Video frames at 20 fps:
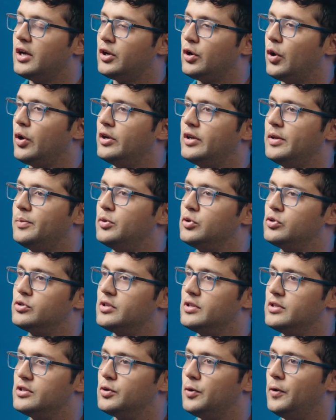loyalty
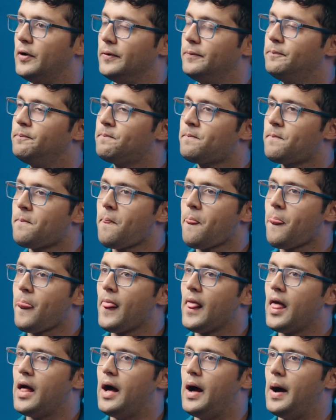boost, and so
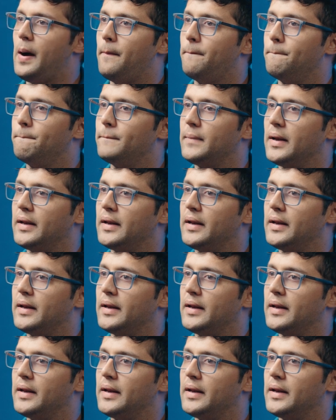on.